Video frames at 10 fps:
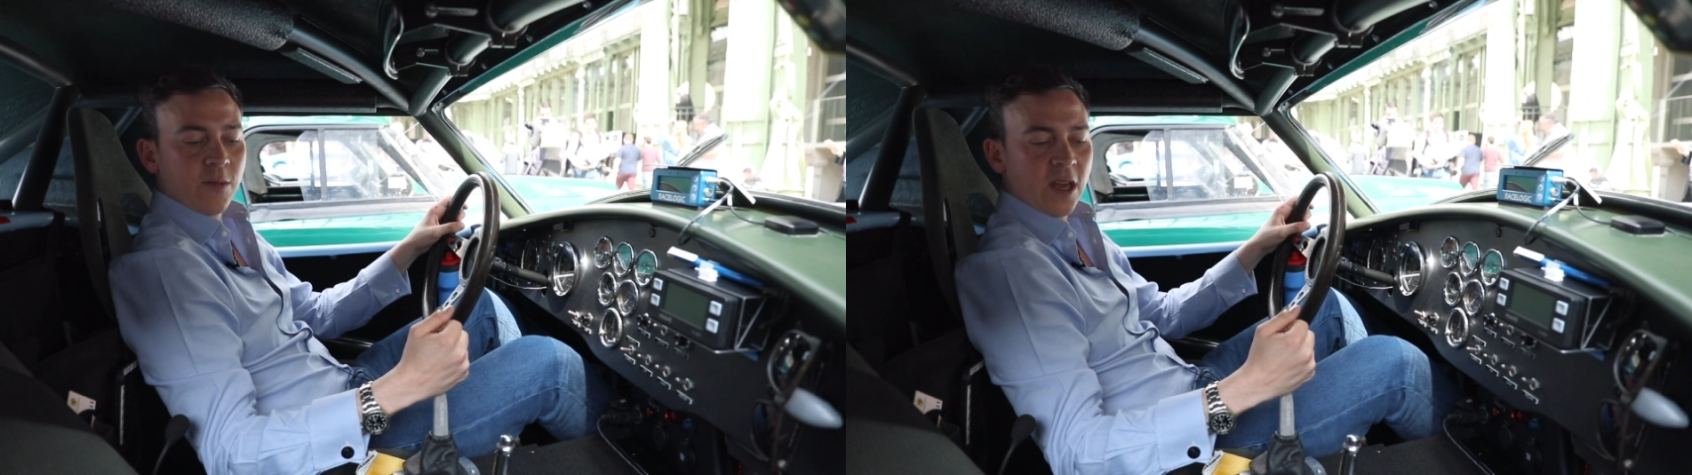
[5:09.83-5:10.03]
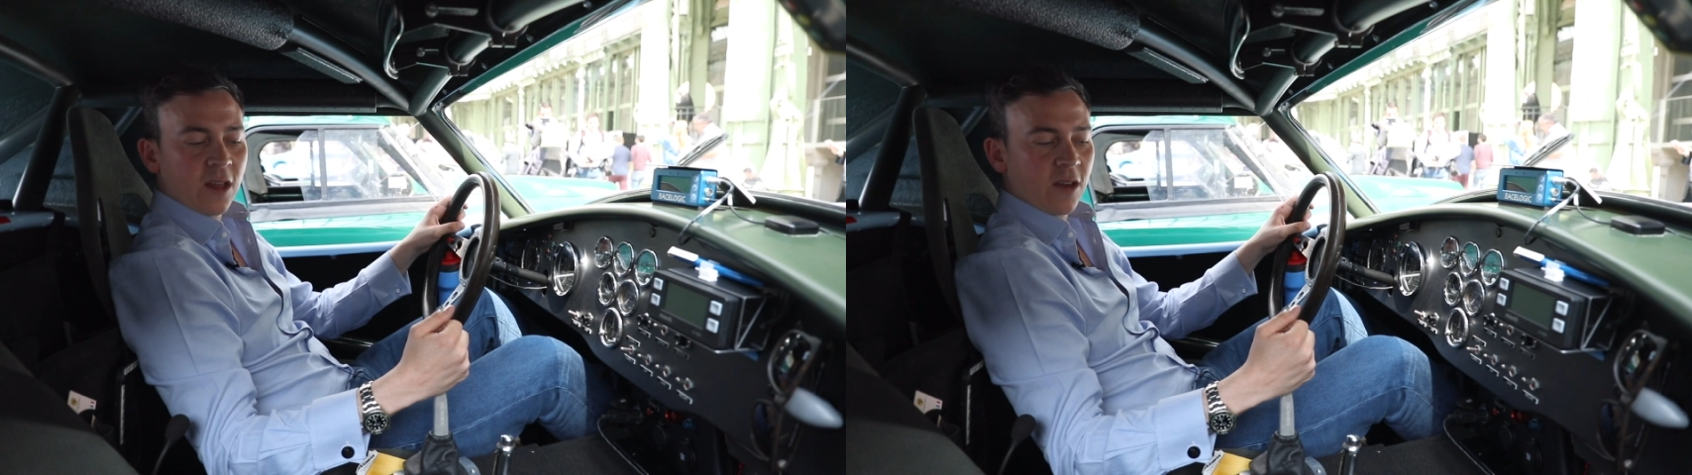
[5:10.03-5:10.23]

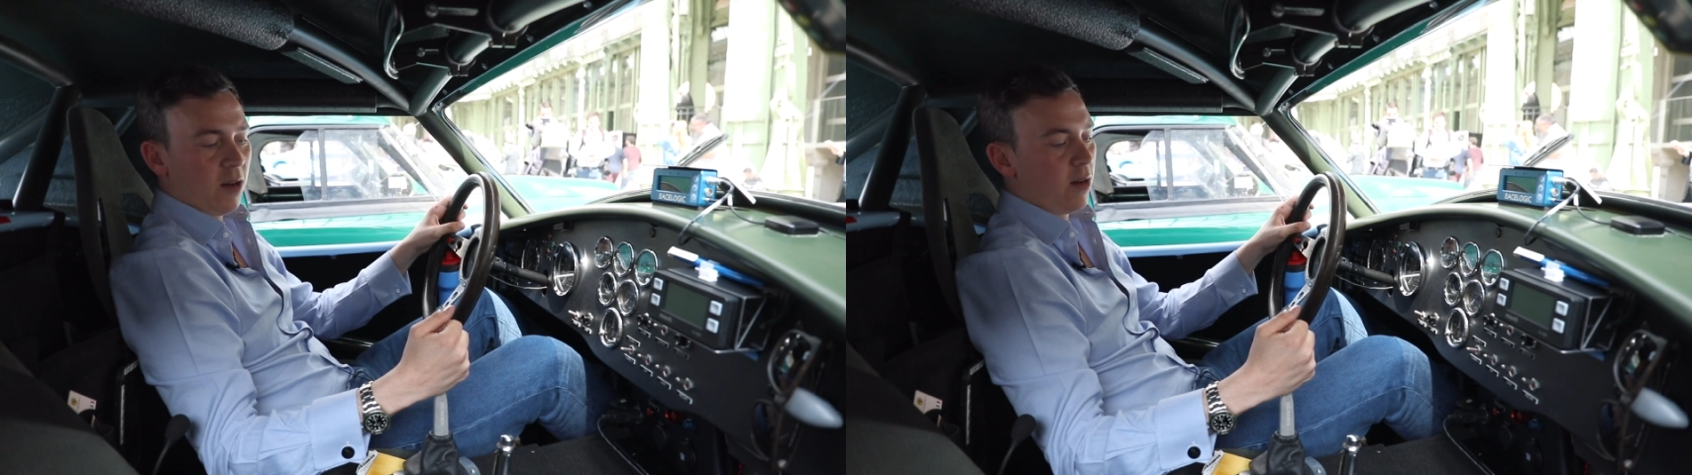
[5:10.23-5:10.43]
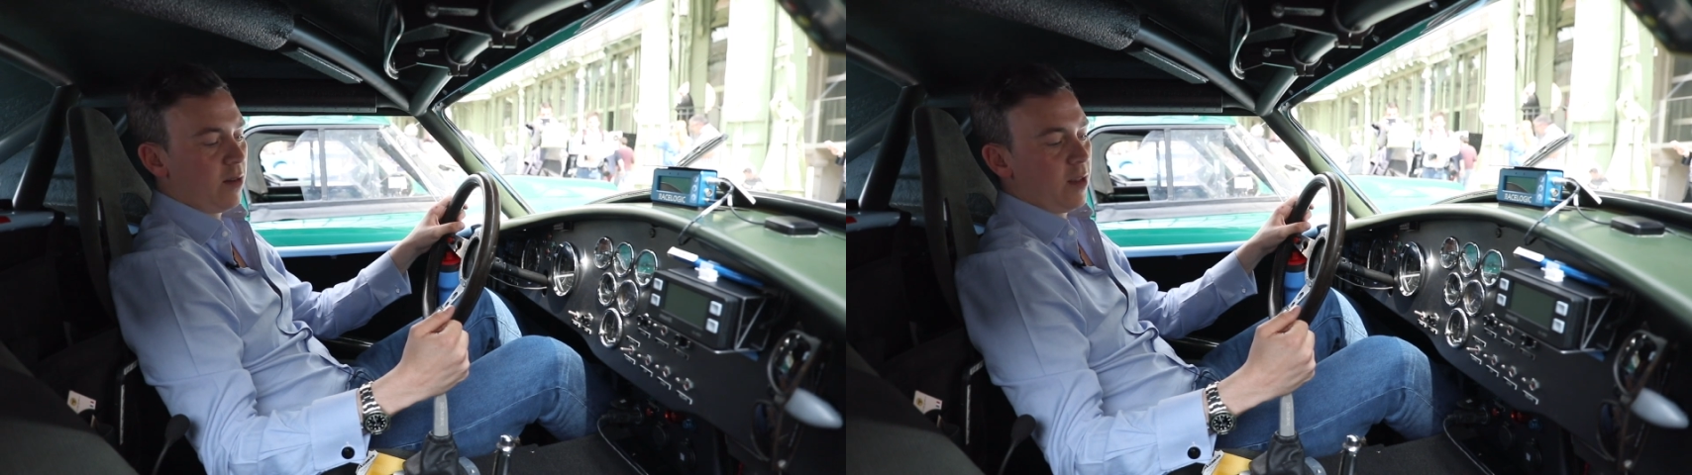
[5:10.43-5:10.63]
make the
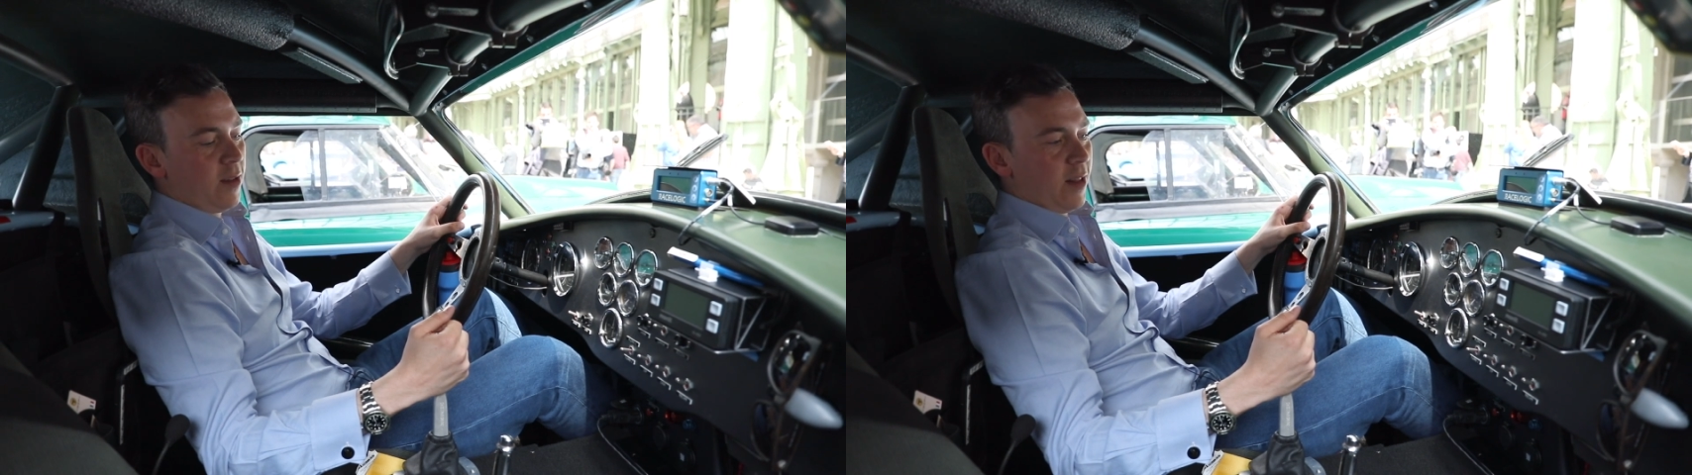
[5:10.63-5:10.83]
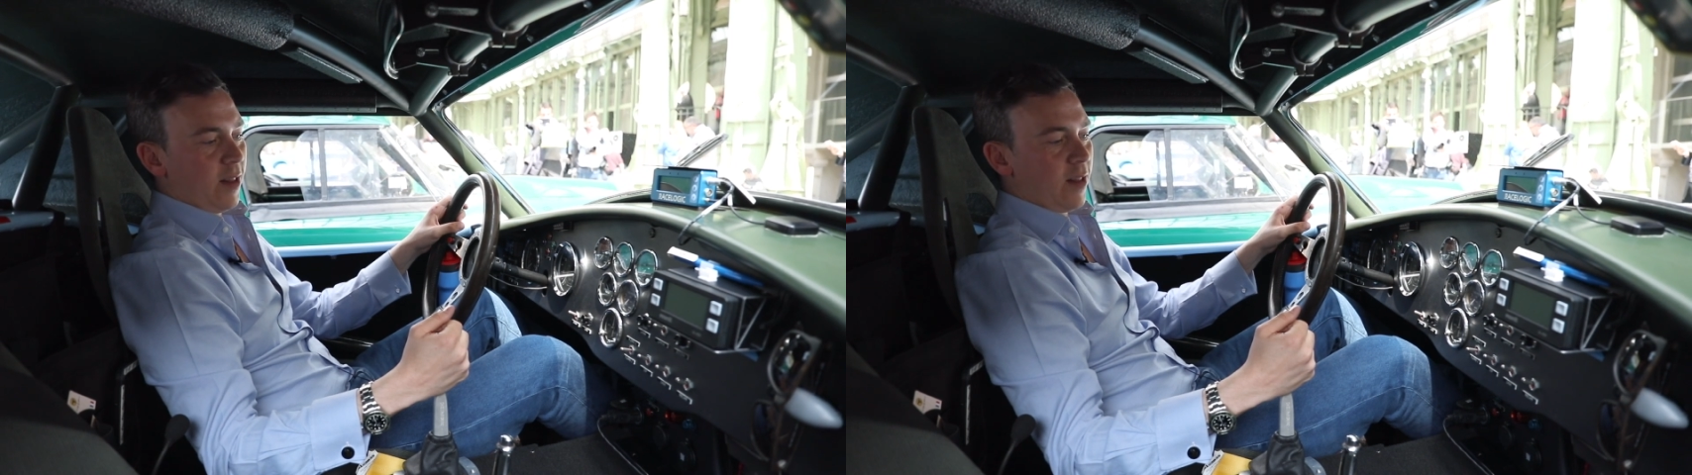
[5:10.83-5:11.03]
car
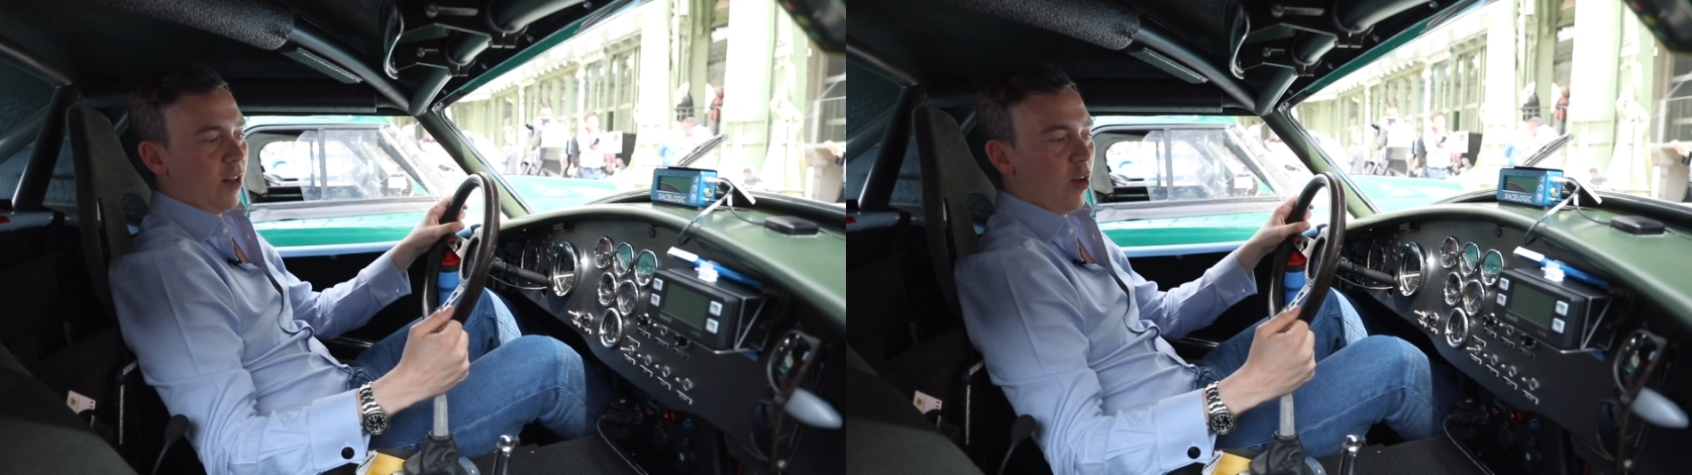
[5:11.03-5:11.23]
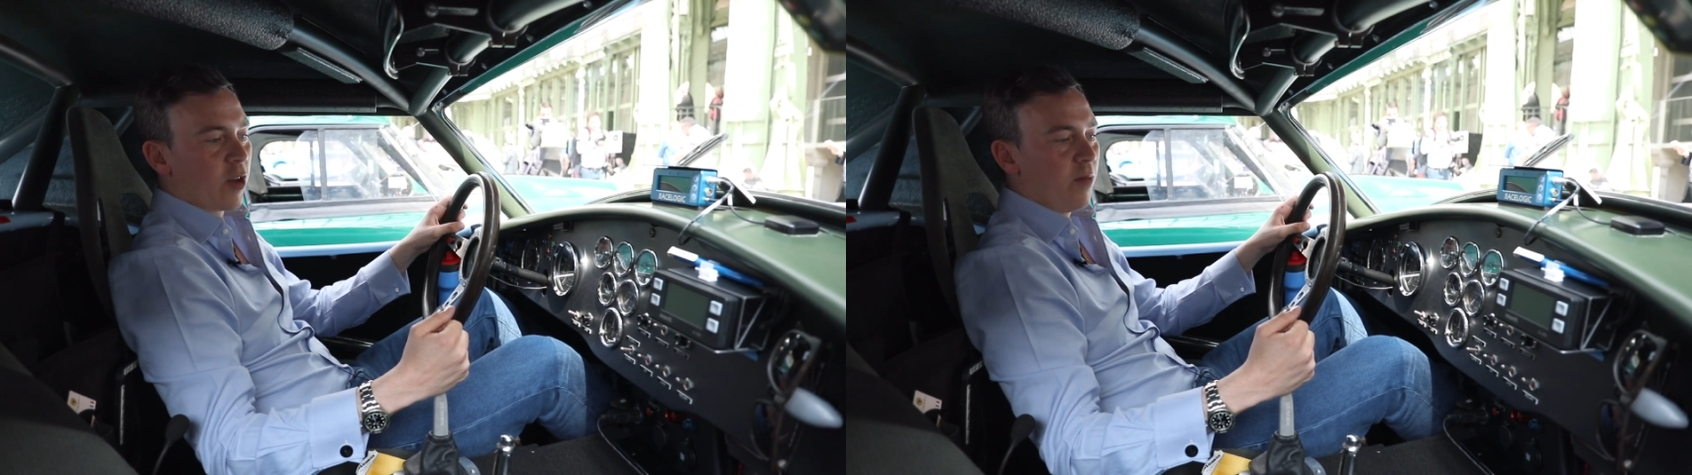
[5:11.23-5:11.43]

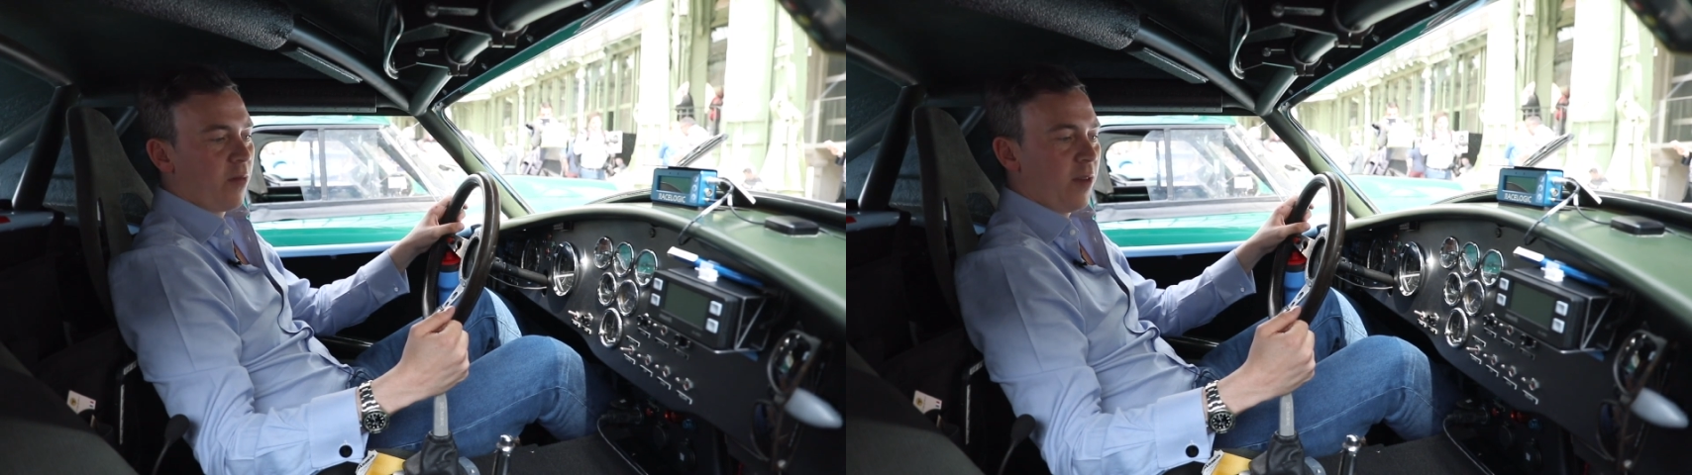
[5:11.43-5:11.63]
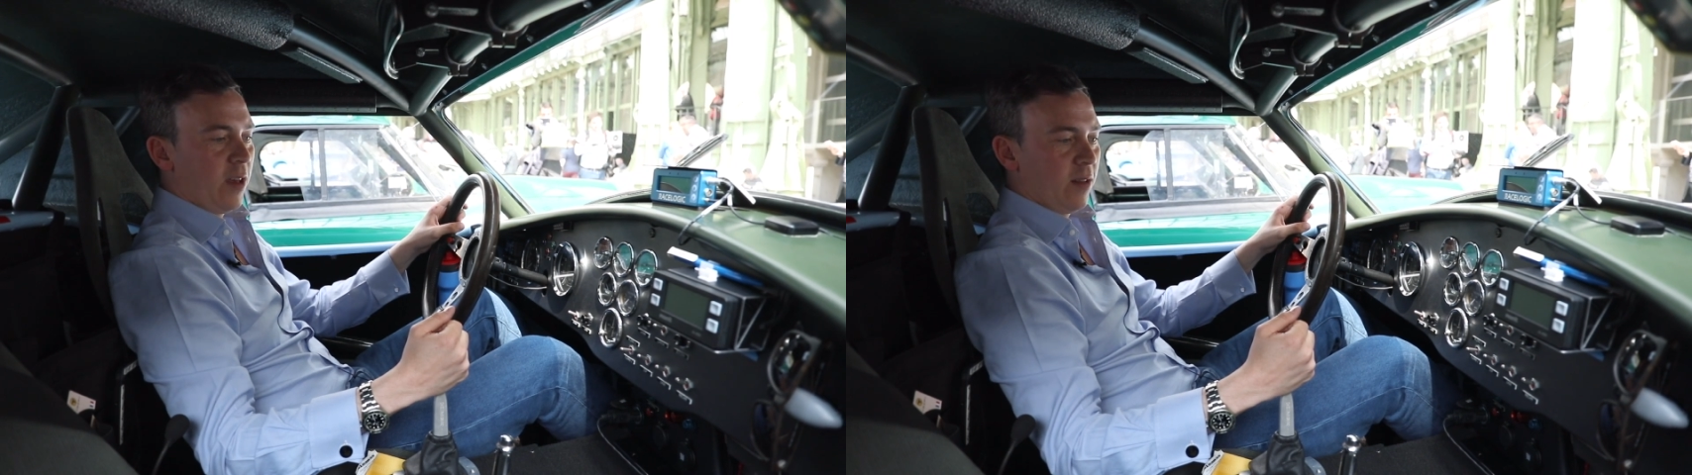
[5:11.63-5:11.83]
look and
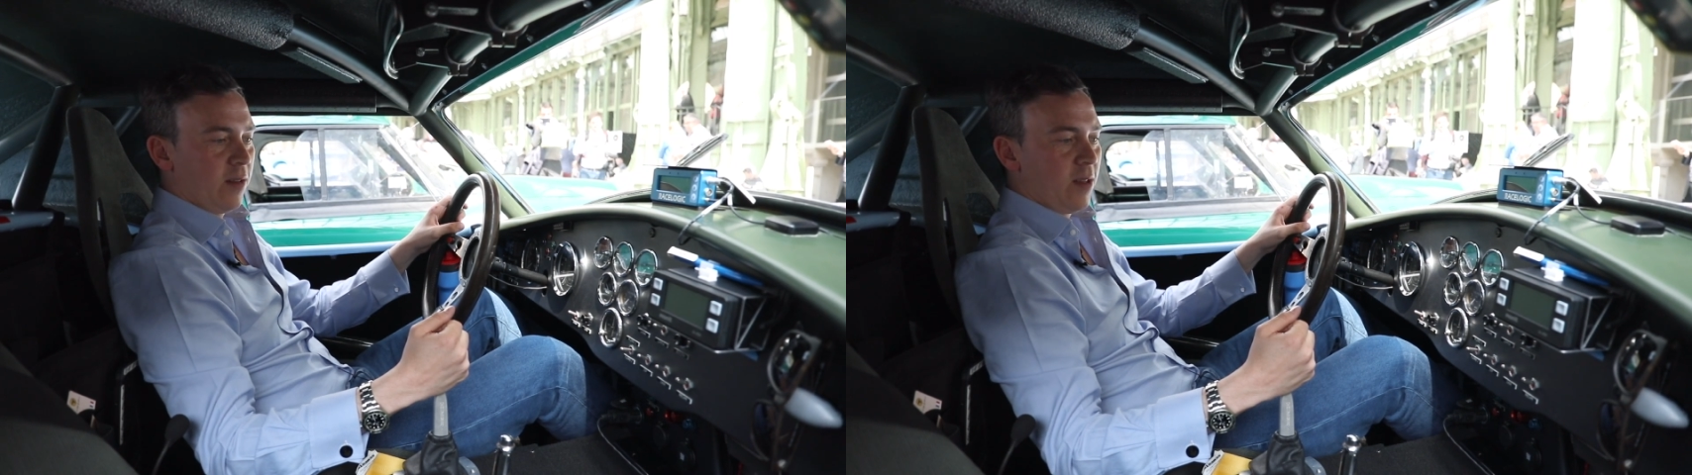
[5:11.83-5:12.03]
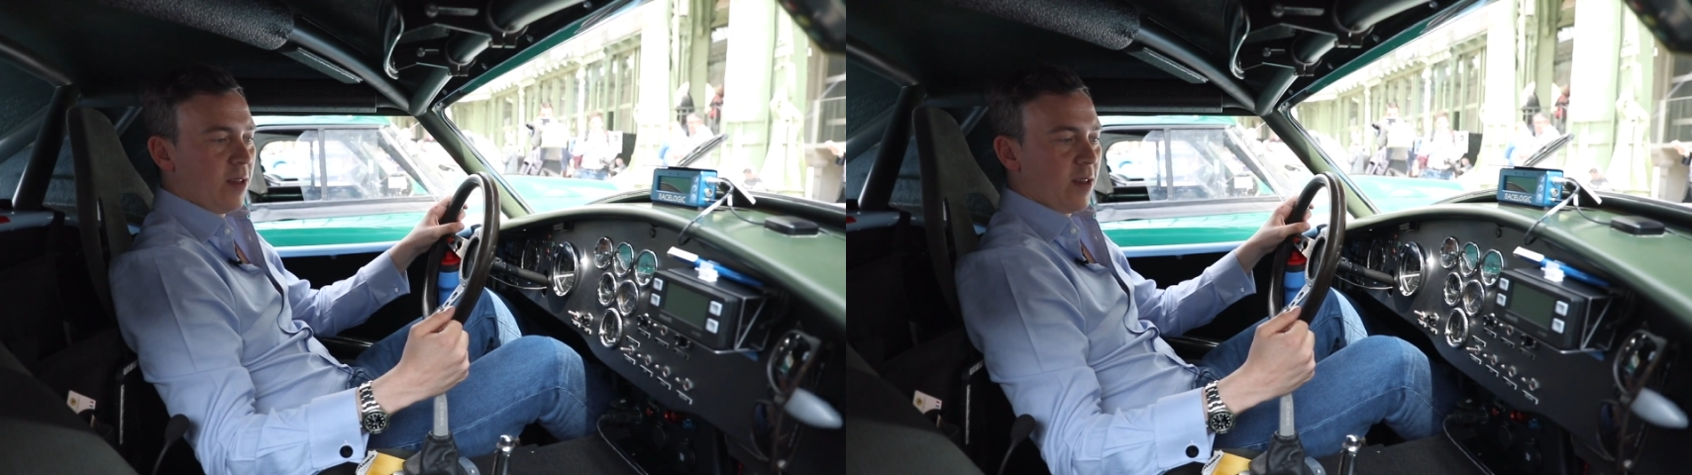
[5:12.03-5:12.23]
feel